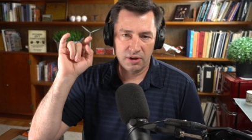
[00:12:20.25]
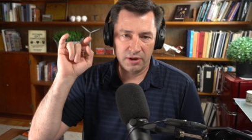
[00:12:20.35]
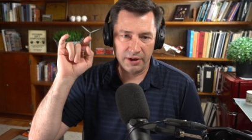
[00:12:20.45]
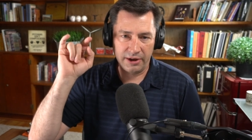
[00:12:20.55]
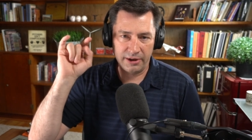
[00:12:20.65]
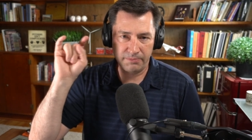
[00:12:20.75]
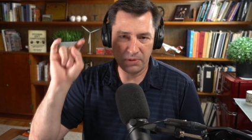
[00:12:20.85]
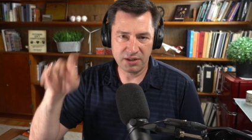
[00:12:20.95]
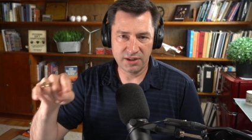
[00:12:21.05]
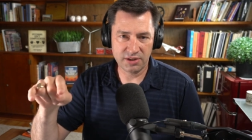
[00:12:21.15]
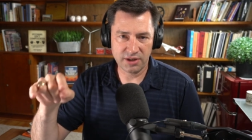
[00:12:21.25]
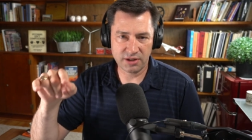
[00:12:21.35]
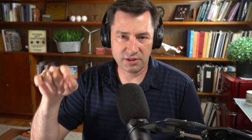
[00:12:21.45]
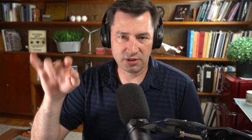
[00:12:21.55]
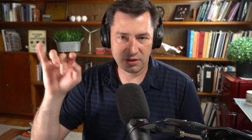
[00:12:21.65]
uh,
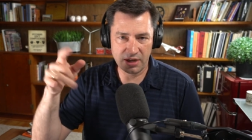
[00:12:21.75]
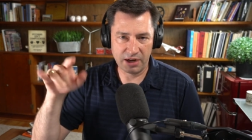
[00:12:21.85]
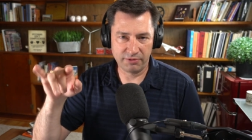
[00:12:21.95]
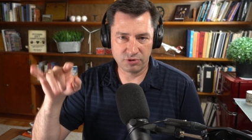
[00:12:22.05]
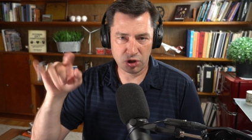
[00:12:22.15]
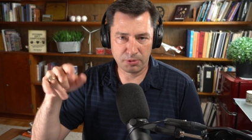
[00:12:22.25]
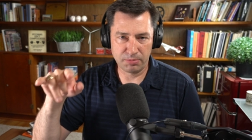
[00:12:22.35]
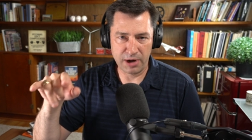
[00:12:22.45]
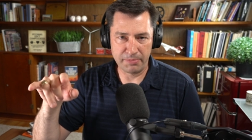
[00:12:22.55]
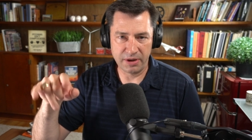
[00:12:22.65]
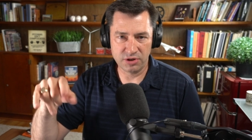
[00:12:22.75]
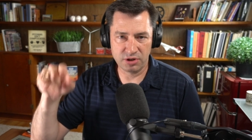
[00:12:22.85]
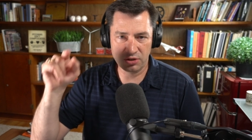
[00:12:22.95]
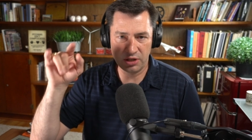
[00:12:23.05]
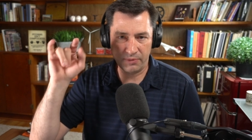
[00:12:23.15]
PT6 kind of turboprop
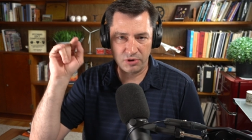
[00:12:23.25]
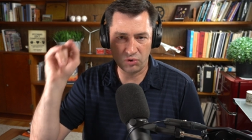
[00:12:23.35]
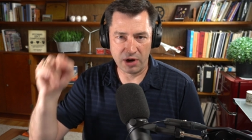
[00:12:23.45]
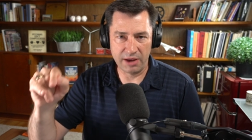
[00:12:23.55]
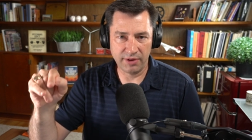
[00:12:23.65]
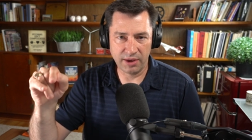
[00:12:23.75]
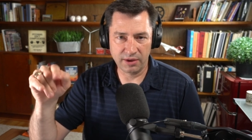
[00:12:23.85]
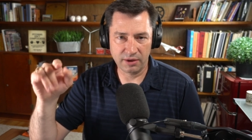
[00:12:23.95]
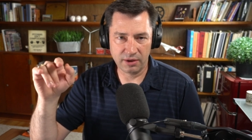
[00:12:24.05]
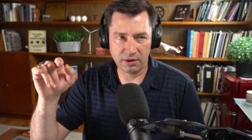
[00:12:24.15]
engines that were driving.